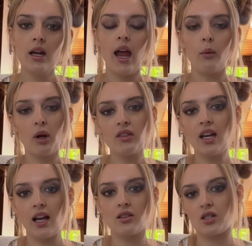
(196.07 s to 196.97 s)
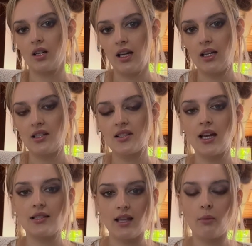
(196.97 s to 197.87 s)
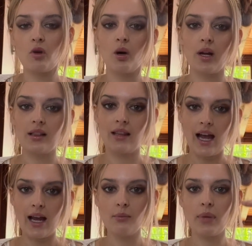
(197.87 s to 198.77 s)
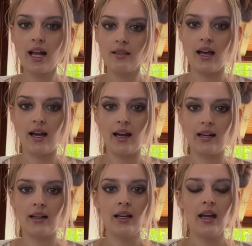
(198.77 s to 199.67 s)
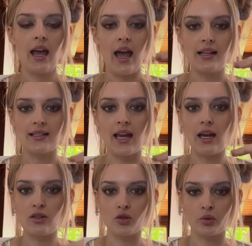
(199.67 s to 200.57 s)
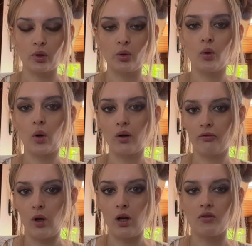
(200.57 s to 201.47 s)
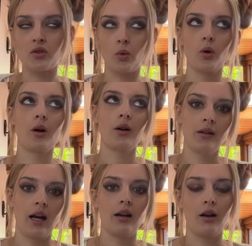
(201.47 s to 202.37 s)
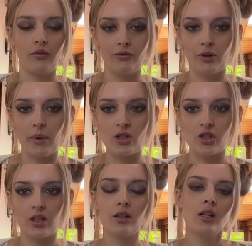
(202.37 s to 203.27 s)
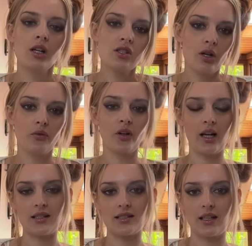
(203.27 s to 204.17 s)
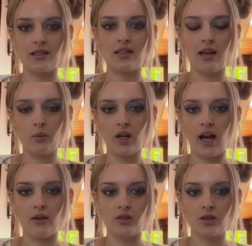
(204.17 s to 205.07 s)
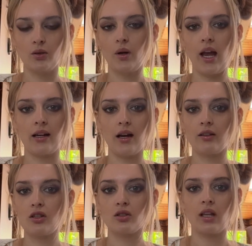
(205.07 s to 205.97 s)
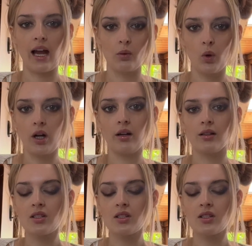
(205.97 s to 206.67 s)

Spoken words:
And what the answer is them going line by line and saying true or false or not enough information. So for instance, they would have to acknowledge line one.